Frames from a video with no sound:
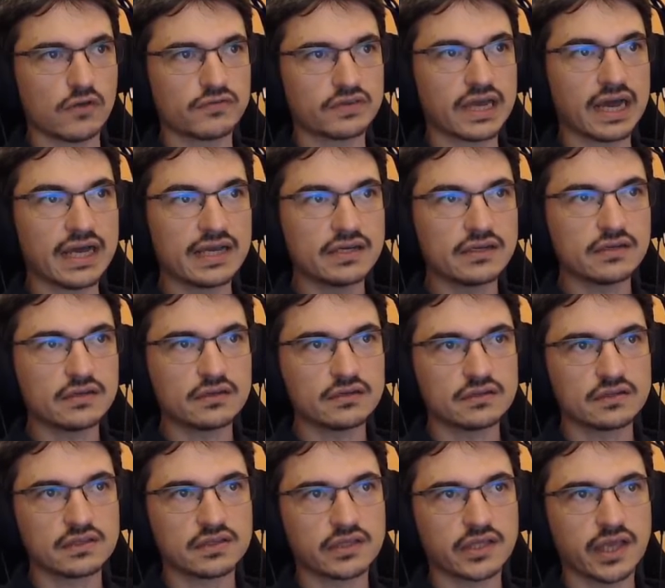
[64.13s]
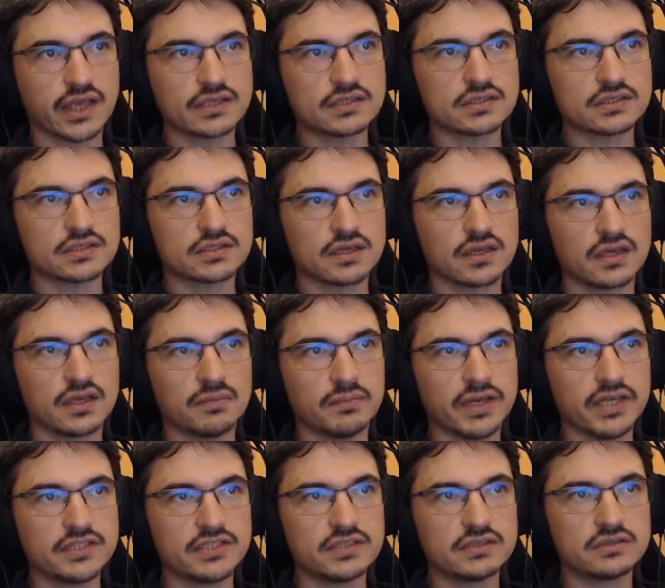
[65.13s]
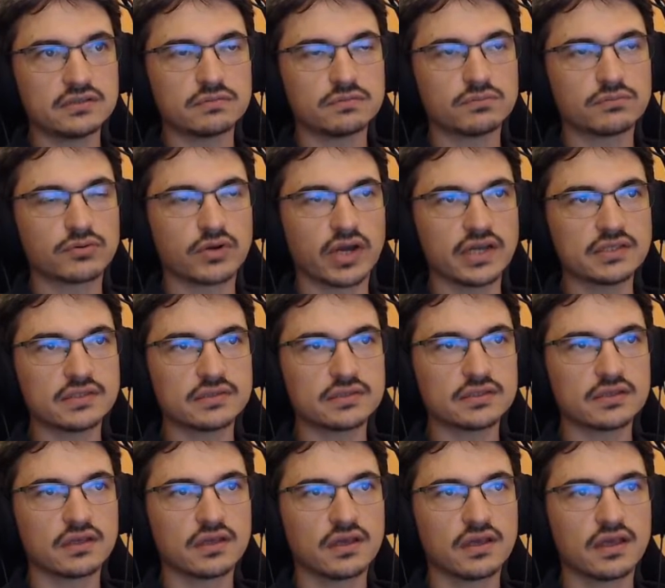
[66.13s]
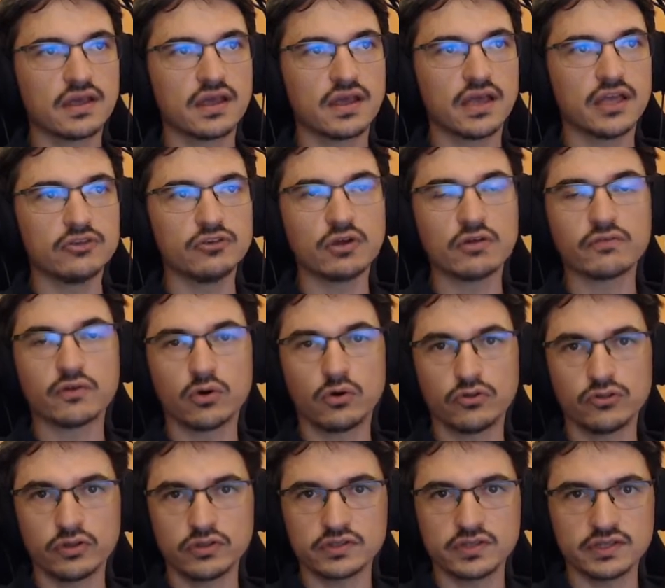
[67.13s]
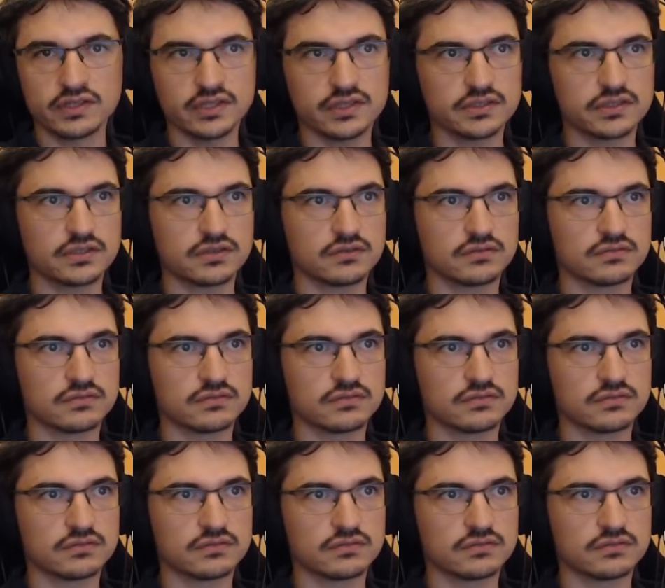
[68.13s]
guide, text, images, price, and you have other settings.